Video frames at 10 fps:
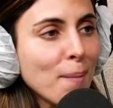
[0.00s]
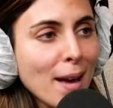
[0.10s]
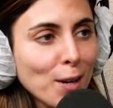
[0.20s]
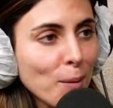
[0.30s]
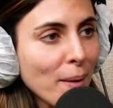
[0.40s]

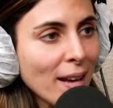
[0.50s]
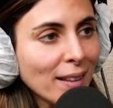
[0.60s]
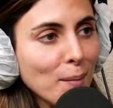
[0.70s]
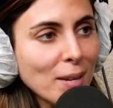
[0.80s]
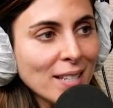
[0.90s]
manner, man,
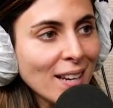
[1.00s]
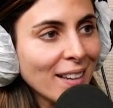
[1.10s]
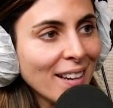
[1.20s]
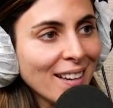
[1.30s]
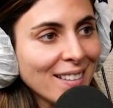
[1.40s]
let me tell
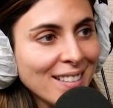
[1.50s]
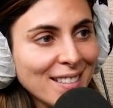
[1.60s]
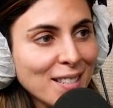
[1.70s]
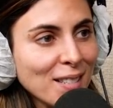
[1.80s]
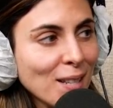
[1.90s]
you,
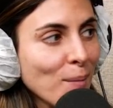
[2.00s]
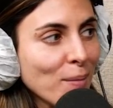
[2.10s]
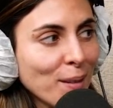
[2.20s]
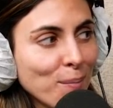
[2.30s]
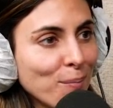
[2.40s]
is
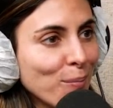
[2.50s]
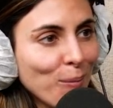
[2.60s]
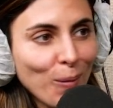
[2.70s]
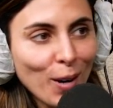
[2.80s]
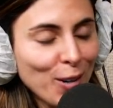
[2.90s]
something
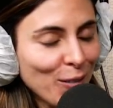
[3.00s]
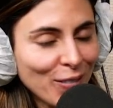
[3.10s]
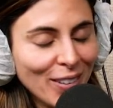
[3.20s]
wonderful.